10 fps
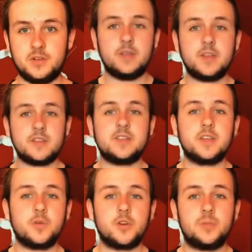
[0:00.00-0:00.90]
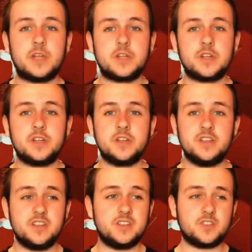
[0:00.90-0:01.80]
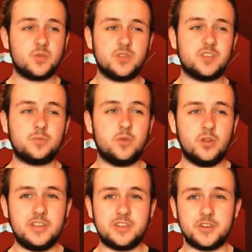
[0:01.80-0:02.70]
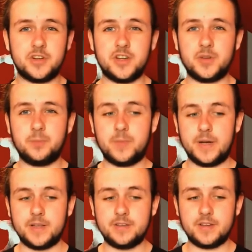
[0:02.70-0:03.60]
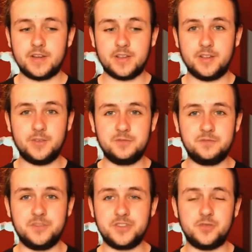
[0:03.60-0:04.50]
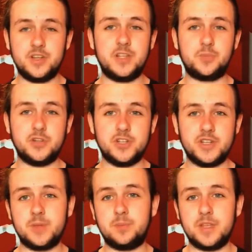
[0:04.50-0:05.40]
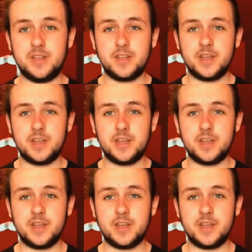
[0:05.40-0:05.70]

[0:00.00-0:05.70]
The next thing I want to mention is only a small Easter egg, but I just really appreciate it being